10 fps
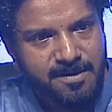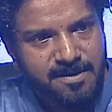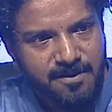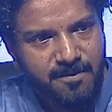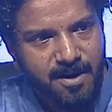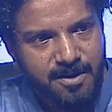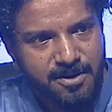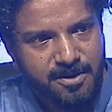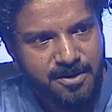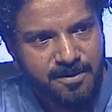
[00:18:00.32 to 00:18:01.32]
and
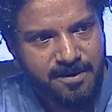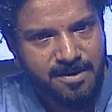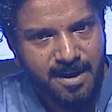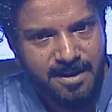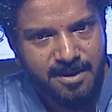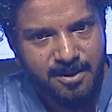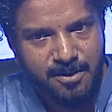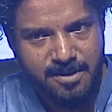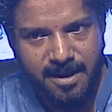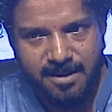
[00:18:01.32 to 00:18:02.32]
functions of this ideal
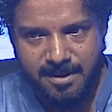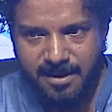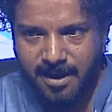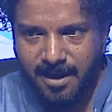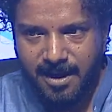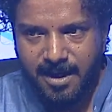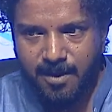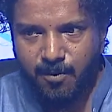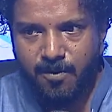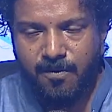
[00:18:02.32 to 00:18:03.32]
society, he
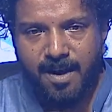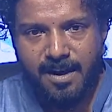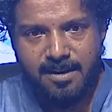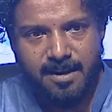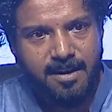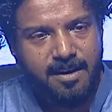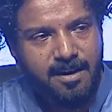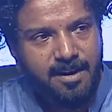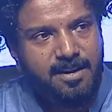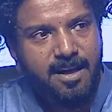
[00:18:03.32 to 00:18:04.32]
would find that
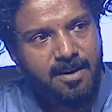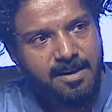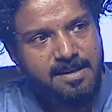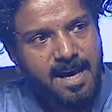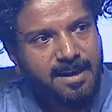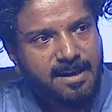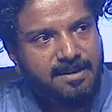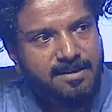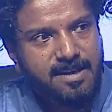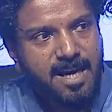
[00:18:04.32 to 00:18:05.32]
they are exactly
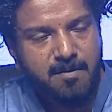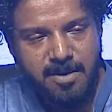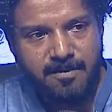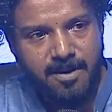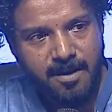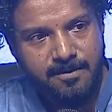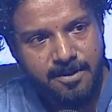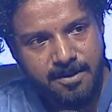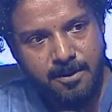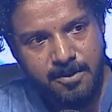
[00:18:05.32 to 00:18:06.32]
the same even after
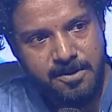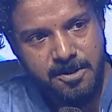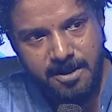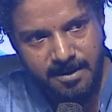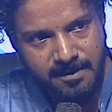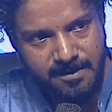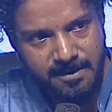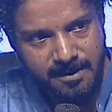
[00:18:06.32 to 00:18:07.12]
1,000 years.